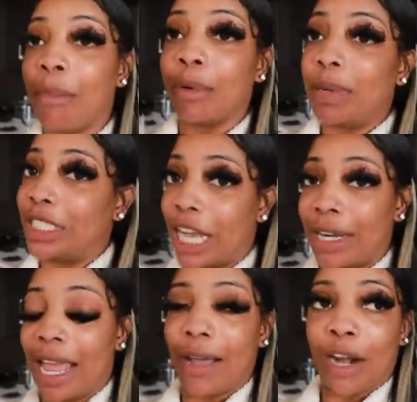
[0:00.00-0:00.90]
I'm gonna put y'all
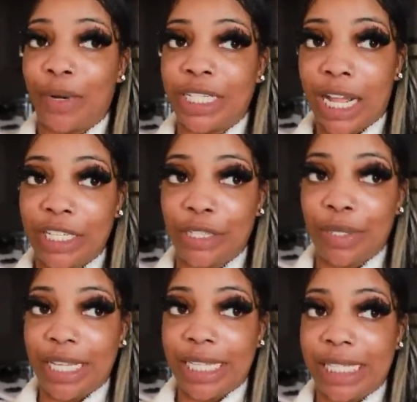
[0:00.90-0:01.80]
down, gotta read y'all's to-do
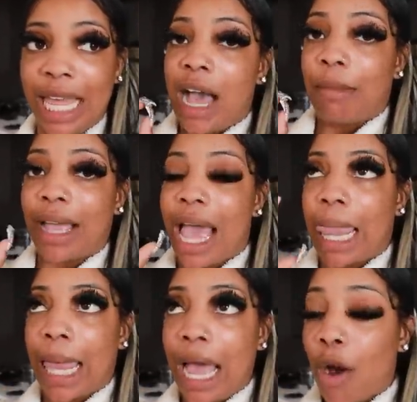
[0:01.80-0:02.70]
list. Um, I
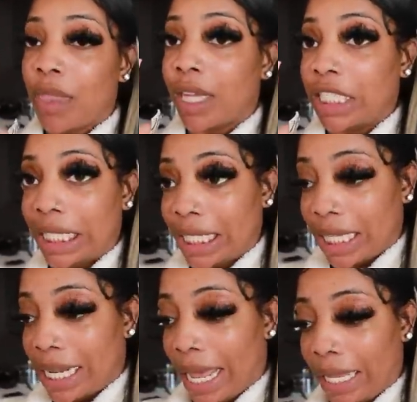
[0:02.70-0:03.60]
got a lot on the agenda
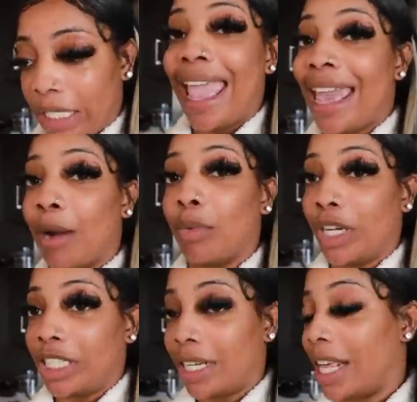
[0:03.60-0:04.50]
today, and I'm
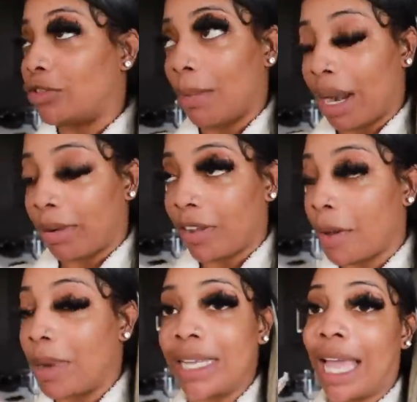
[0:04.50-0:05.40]
rushing, that's why I'm out of
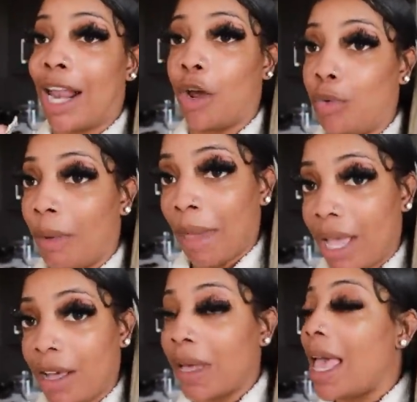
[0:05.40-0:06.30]
breath, because I gotta go do my
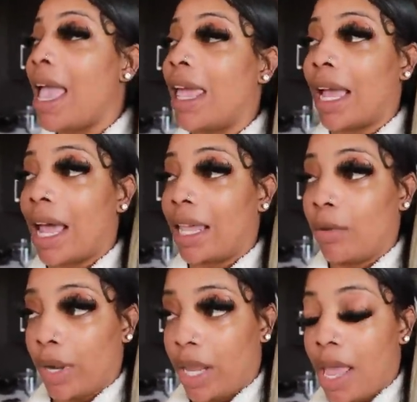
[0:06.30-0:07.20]
makeup, and I gotta
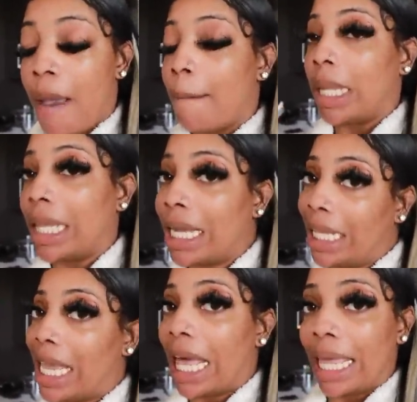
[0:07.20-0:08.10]
get ready. But
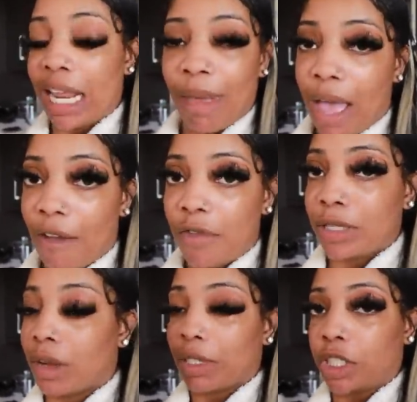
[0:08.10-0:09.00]
luckily, I laid out my
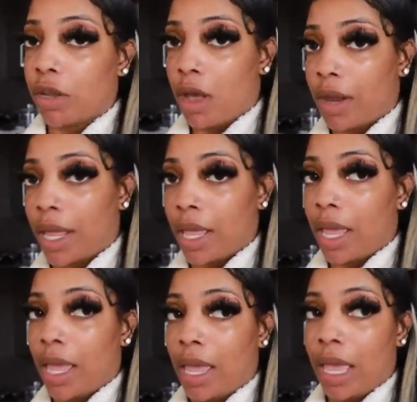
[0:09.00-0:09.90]
outfit, so I'm gonna show y'all
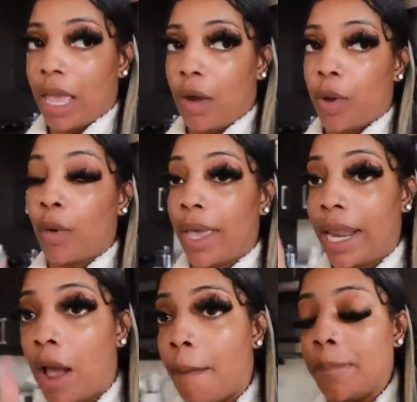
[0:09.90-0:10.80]
that, and we're gonna
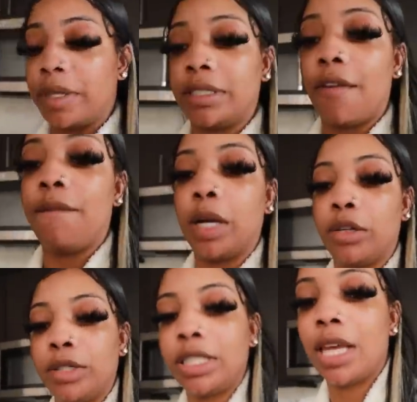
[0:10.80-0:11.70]
head out. But
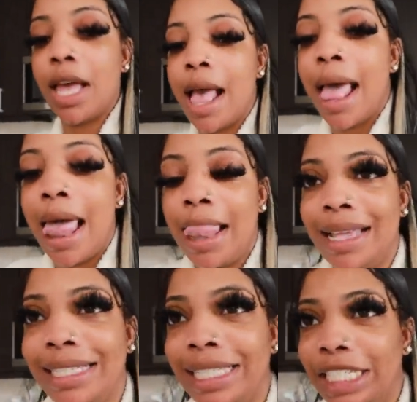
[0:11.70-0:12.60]
first,
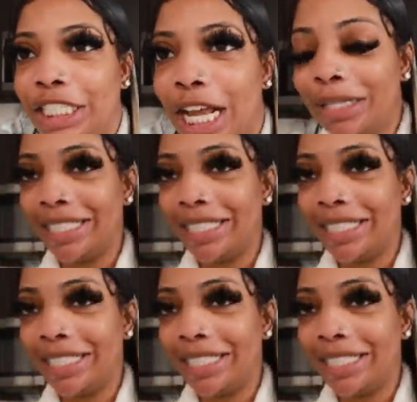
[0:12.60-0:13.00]
let's sit y'all